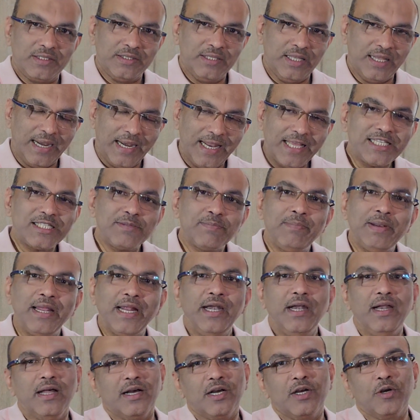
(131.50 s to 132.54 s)
the less
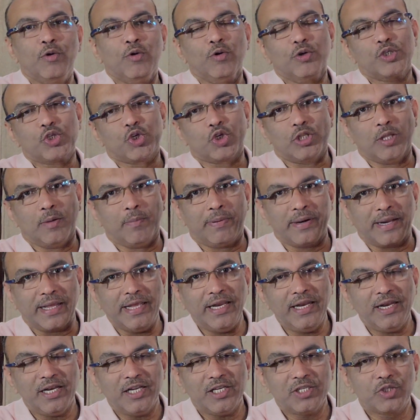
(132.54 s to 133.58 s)
blood goes to the
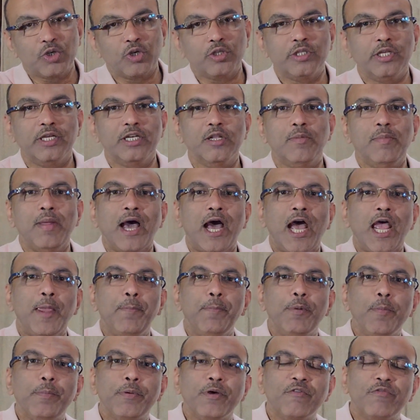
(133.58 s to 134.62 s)
brain, so there will be a
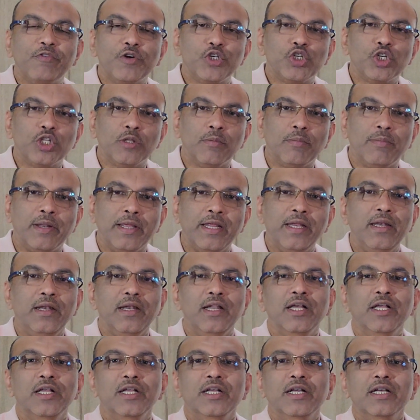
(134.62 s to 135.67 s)
hypoperfusion in the
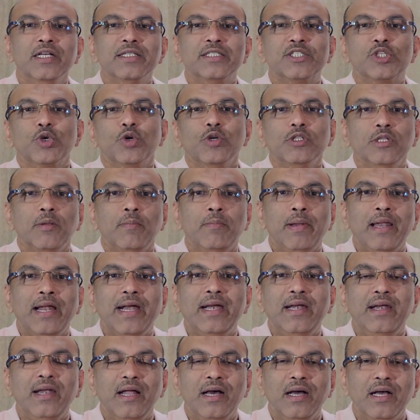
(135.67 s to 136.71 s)
brain. So
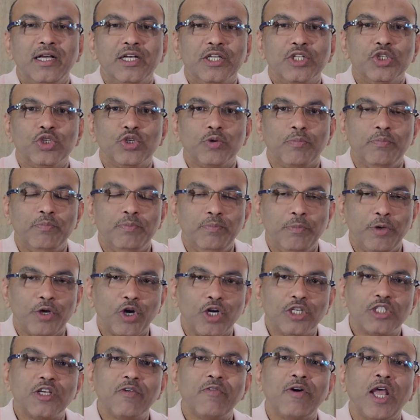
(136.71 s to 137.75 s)

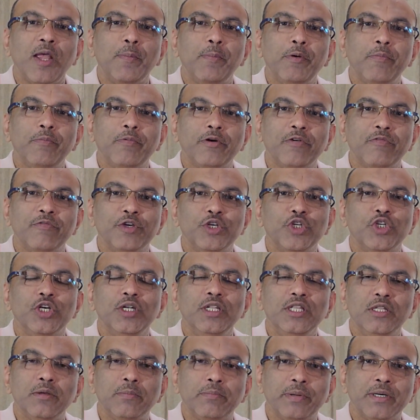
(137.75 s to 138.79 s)
because of
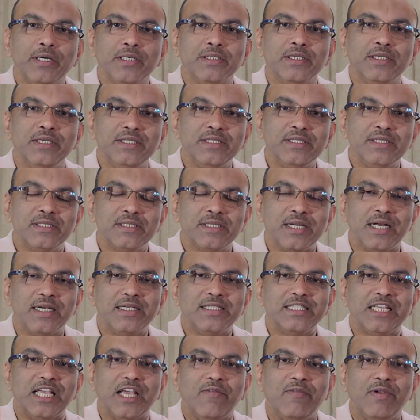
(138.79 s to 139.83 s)
hypoperfusion, the person
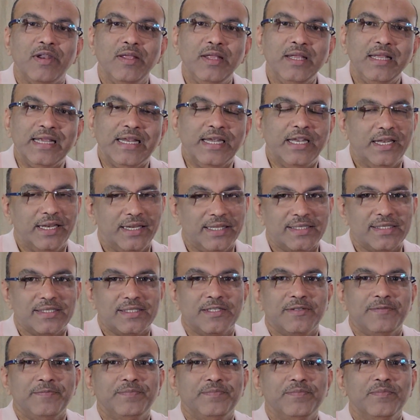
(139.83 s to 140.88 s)
starts getting
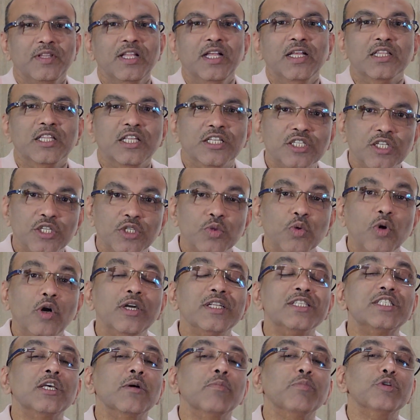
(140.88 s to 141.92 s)
giddiness. This is
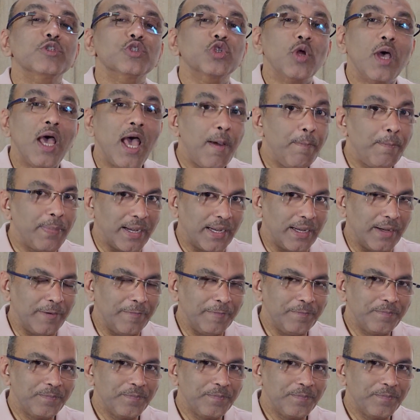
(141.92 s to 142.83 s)
what is supposed to happen.